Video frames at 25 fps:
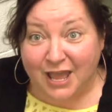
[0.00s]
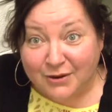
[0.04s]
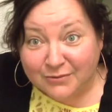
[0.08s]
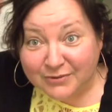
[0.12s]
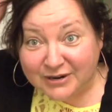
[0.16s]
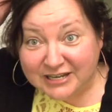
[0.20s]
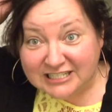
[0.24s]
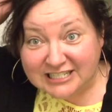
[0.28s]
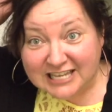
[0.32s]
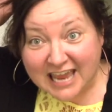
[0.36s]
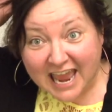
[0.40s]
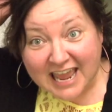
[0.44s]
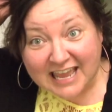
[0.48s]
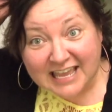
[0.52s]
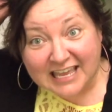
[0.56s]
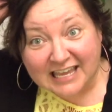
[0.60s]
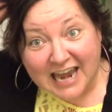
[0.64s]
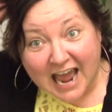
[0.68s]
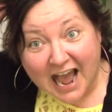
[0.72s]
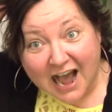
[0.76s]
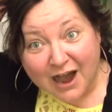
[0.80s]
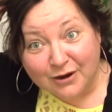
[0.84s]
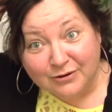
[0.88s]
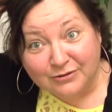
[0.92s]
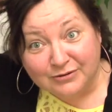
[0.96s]
We take it
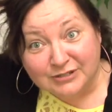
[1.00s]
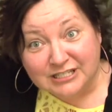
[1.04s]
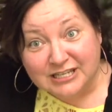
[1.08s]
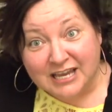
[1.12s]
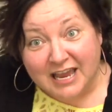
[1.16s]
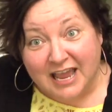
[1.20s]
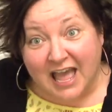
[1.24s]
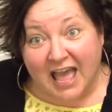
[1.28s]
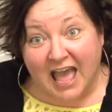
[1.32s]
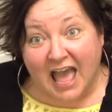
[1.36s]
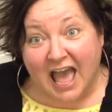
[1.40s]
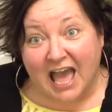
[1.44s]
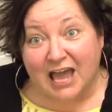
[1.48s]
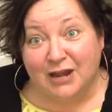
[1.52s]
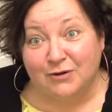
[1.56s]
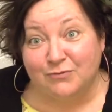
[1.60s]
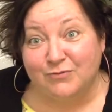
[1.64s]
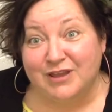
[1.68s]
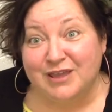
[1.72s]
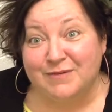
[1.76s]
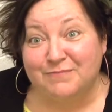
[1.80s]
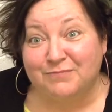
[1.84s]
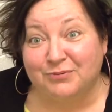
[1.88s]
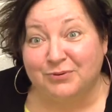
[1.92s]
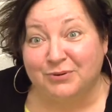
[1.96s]
out and
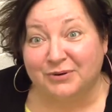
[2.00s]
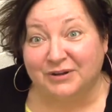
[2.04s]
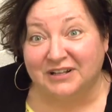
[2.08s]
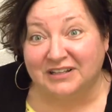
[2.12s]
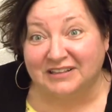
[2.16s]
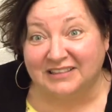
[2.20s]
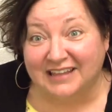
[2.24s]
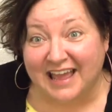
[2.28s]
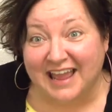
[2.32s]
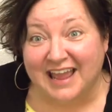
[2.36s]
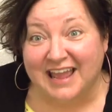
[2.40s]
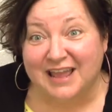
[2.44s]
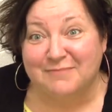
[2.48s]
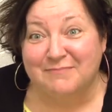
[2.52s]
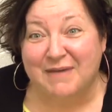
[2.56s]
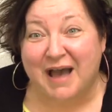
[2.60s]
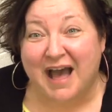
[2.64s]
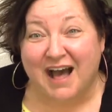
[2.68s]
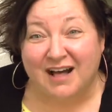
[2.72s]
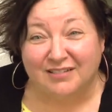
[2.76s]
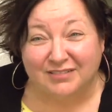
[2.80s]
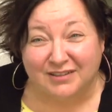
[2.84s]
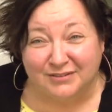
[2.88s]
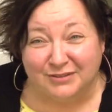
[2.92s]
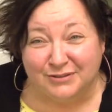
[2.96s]
we proclaim
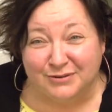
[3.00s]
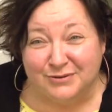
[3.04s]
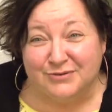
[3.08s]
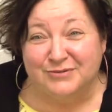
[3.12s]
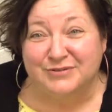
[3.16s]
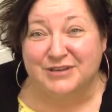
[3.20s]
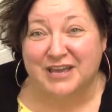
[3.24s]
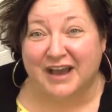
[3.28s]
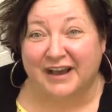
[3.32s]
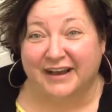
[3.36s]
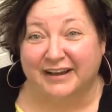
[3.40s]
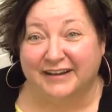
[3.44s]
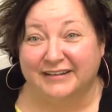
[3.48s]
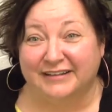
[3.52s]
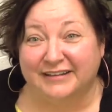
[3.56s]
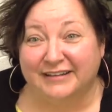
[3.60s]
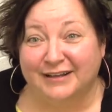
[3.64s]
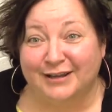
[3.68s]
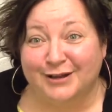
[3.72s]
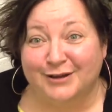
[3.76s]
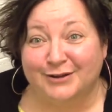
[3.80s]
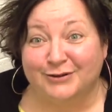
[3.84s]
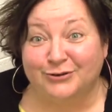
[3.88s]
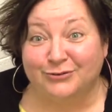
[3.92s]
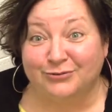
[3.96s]
alleluia,
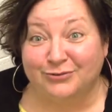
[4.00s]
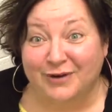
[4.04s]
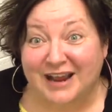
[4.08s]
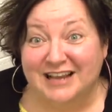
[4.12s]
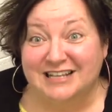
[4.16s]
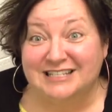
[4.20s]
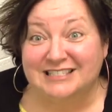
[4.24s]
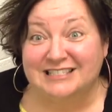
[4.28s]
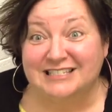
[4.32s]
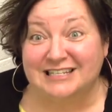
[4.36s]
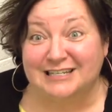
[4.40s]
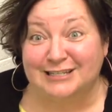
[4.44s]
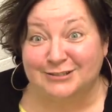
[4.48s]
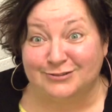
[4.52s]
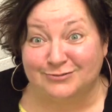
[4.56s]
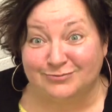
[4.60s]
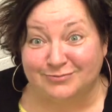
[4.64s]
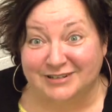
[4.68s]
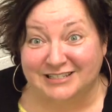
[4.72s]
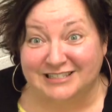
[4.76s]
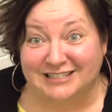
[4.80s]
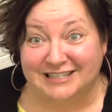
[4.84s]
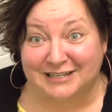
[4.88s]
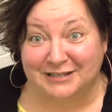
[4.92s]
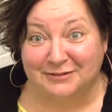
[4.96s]
Christ is
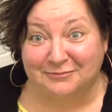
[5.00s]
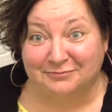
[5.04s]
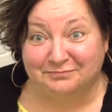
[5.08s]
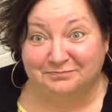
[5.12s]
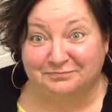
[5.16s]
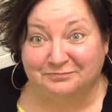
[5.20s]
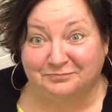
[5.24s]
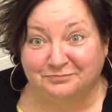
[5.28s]
risen.